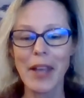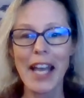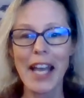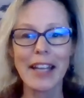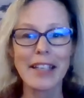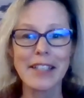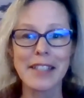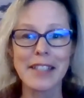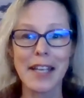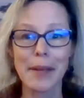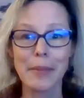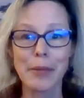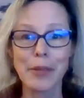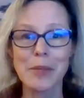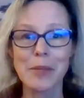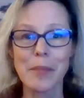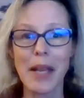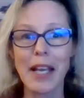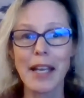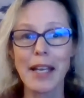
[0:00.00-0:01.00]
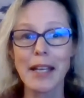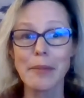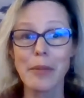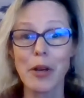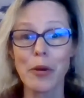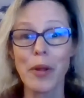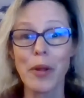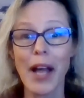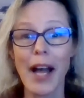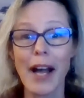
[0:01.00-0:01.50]
Gail isn't able to make it,
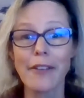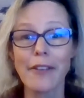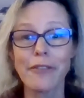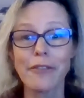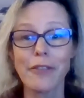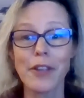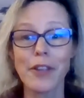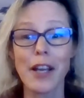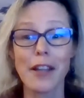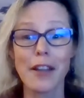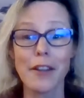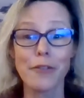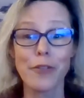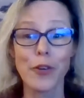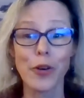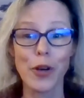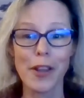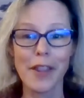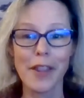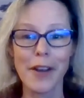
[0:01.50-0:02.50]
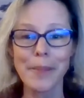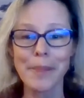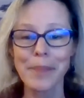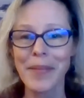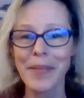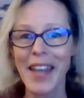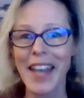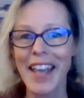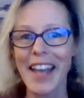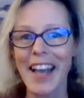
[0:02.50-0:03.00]
but we'll have the four of them
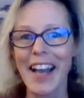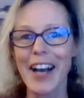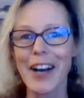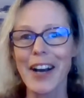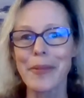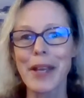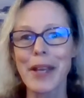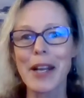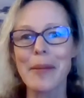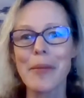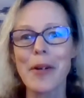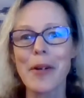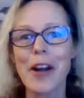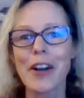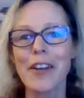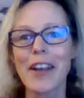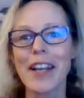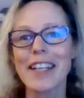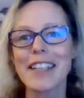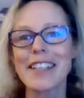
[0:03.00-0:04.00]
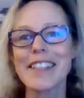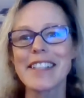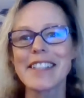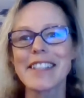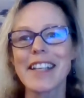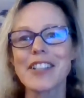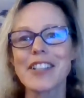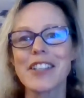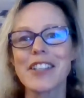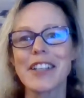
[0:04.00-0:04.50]
in a moderated
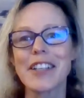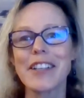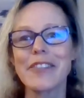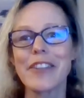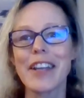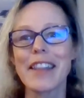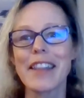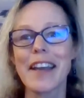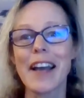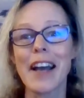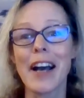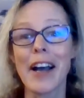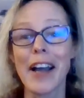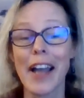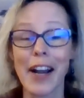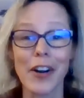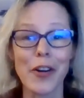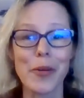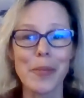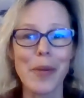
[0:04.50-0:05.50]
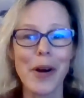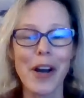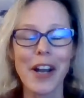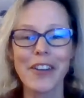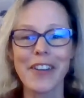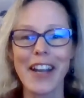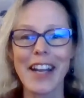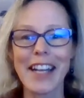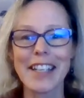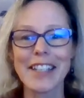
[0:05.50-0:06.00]
discussion with Arrow
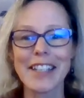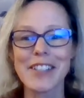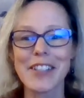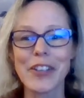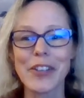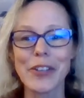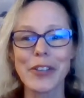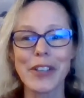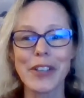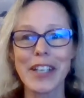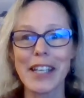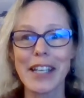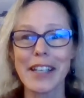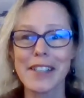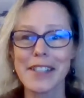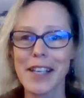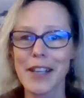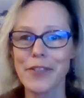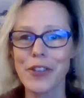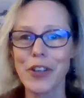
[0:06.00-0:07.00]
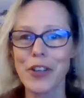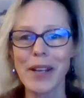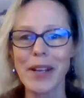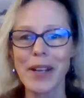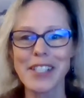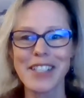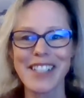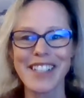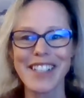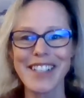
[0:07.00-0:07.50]
moderating. So you can save your
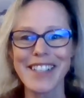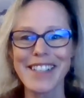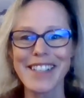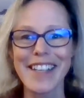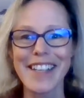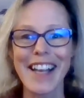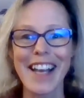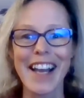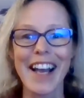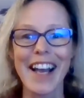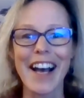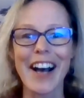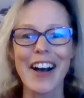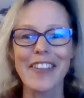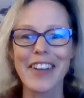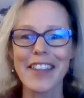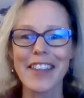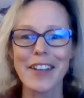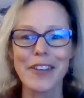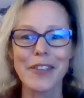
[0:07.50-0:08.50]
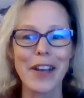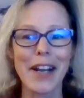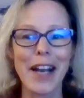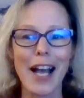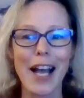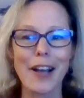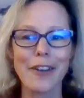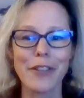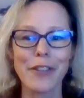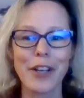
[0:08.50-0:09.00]
questions. I think we're going to
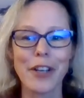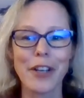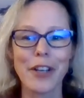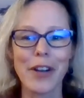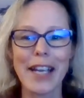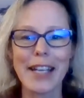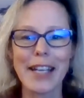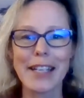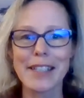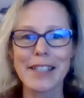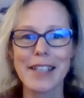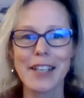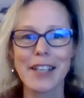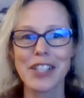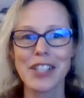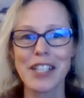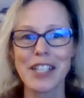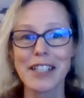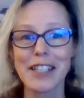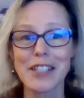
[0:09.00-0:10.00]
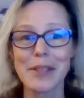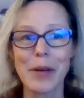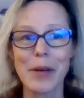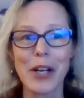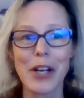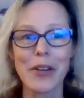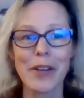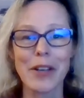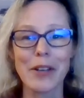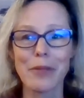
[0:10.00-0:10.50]
have a great session
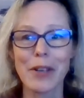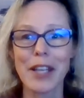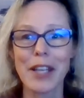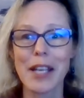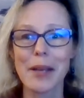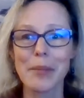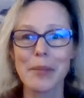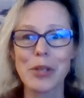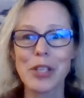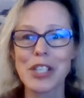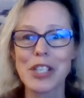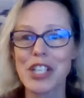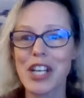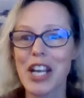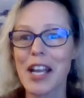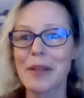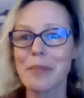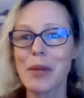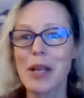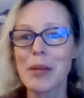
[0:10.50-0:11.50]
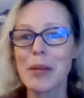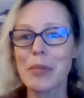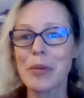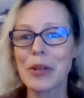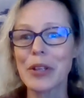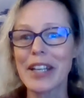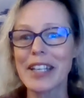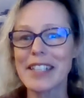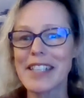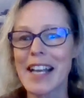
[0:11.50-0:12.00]
tomorrow, and really appreciate
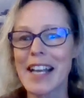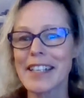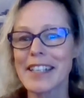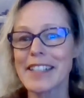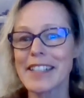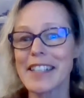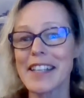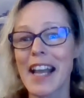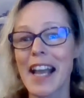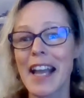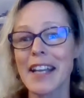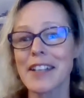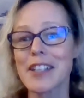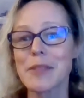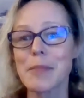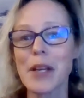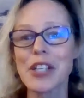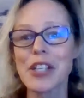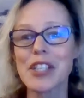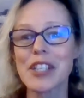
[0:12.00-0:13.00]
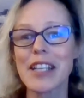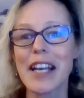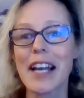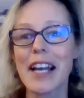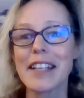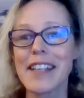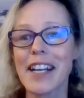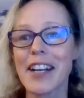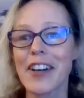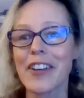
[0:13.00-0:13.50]
people attending today, and especially
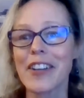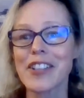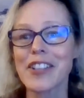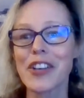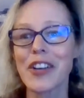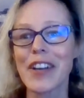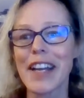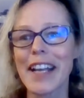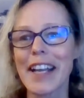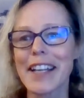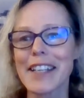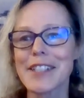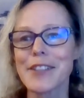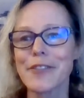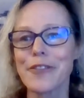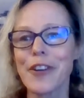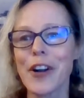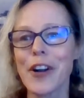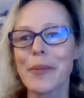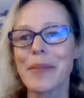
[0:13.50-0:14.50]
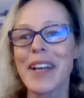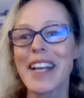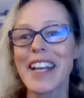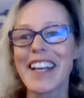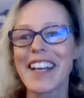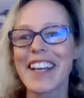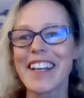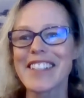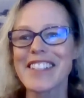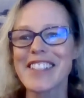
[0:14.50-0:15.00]
Darren joining us from
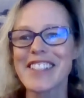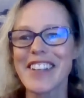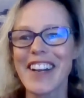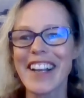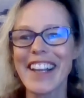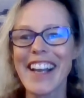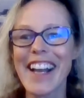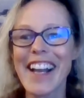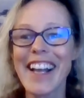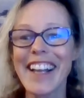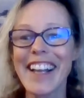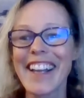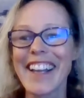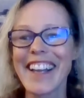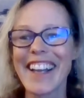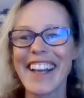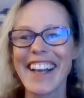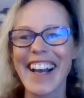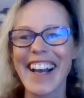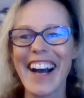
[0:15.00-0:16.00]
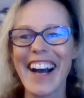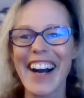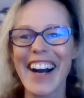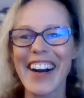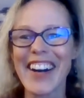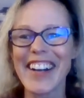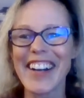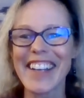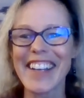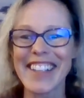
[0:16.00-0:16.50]
Australia.
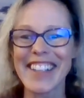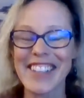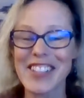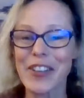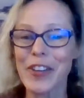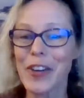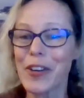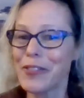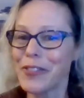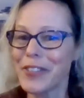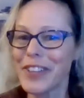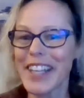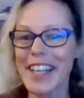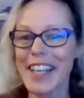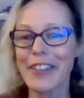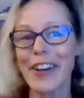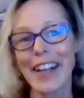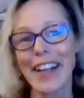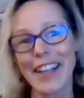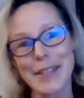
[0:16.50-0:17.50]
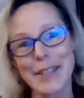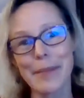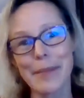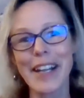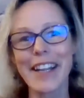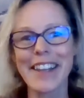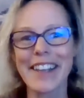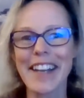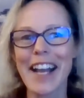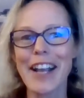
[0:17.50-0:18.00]
And so hopefully, well, it's the
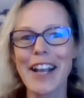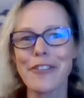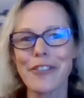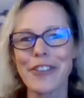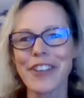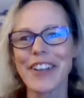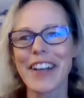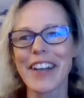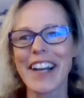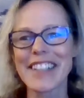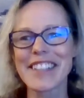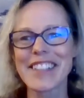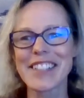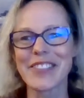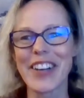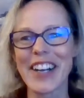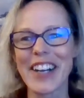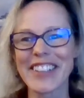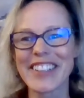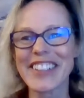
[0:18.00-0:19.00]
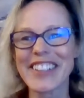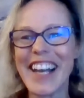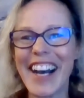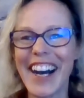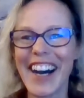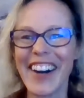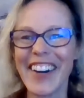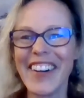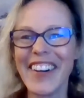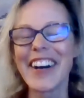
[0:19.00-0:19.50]
middle of the night for you guys tomorrow.
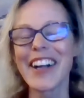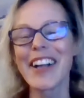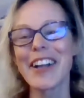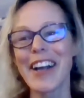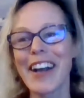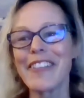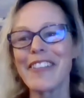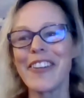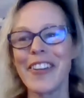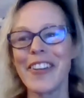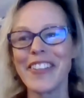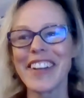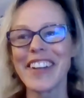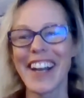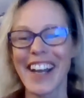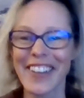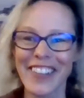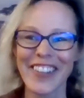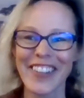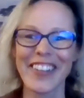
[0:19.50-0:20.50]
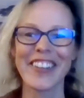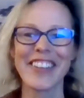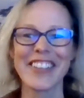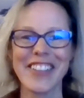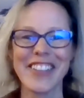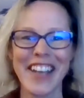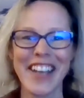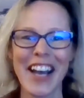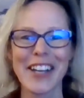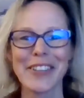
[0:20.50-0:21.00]
I won't hold
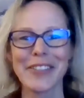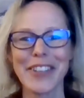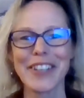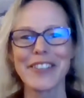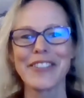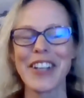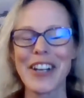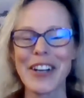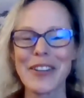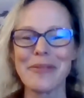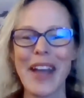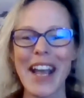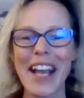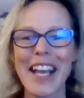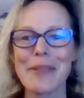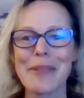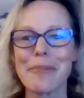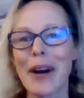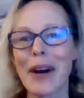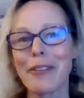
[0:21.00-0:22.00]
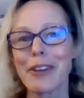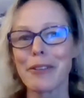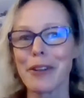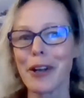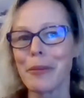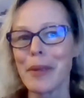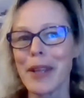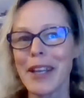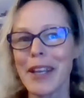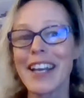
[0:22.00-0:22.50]
you accountable if you don't make it, but we
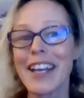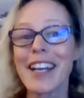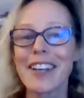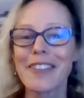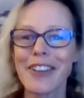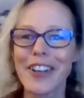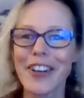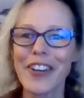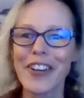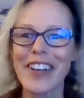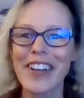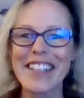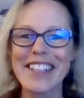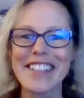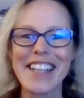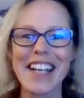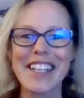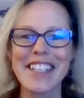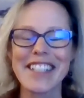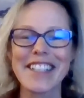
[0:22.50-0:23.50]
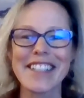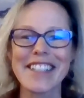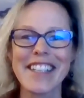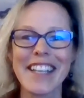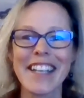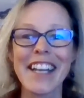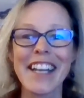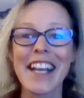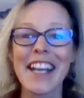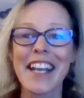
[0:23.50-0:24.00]
will be recording the sessions
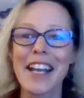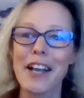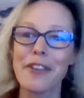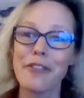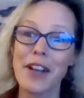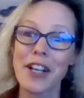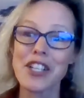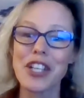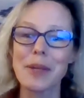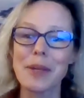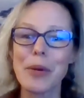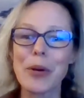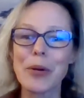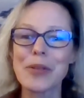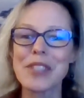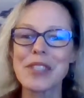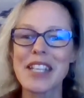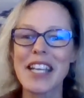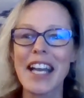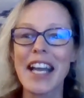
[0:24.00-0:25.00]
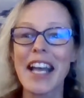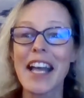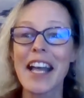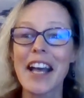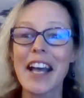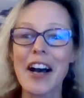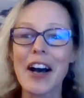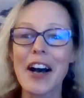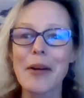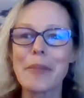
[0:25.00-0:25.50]
and eventually posting
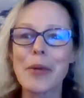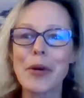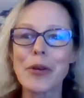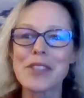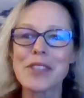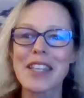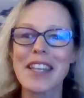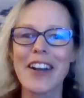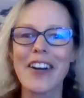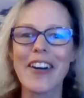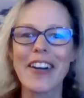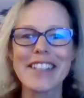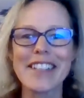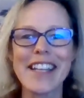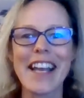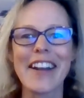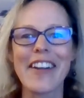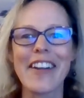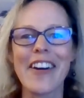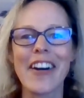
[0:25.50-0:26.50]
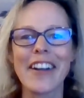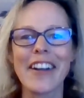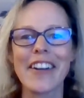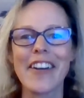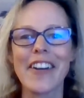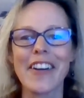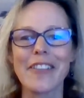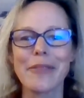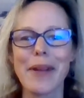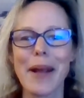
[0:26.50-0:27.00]
most of the content on
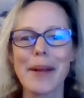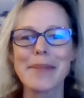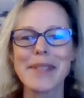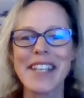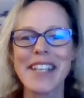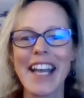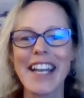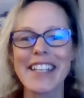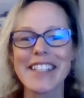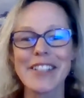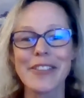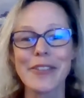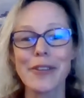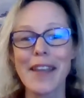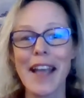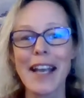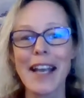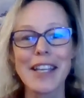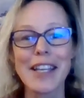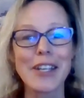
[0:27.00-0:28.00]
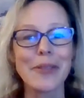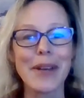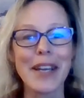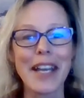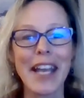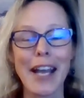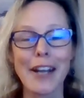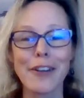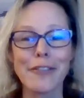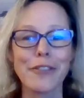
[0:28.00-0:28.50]
our website. So thank you
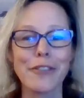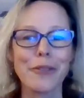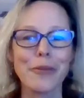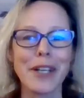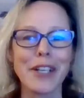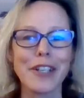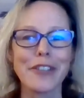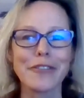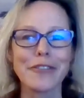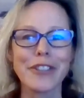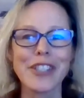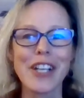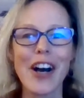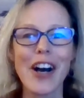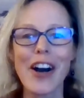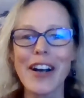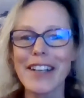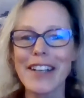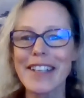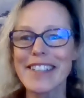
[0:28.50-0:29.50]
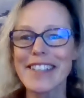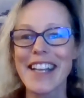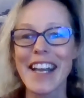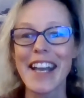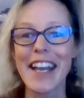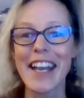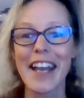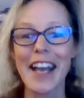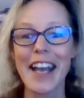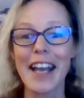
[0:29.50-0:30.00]
again for wonderful talks,
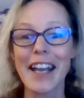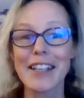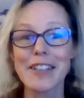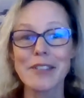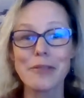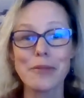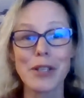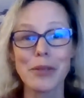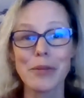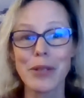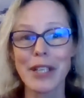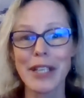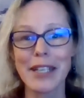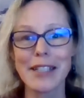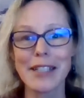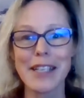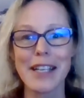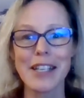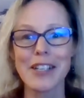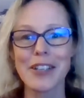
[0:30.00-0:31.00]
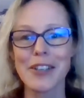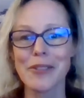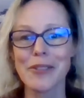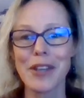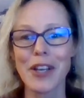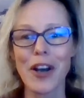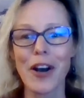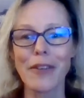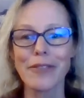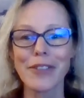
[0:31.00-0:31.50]
and we will continue
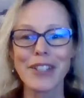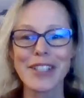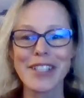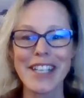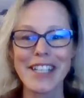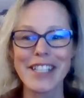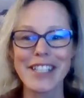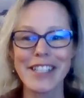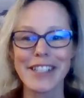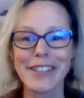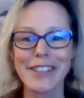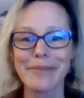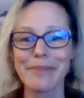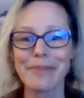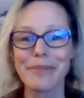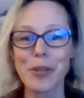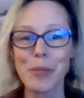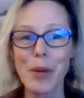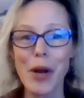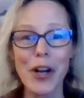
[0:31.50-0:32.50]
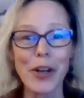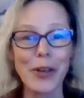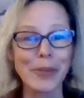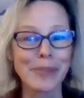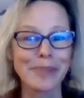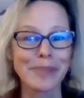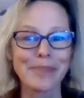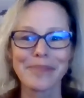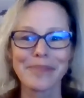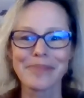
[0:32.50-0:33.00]
the conversation tomorrow.
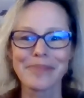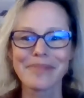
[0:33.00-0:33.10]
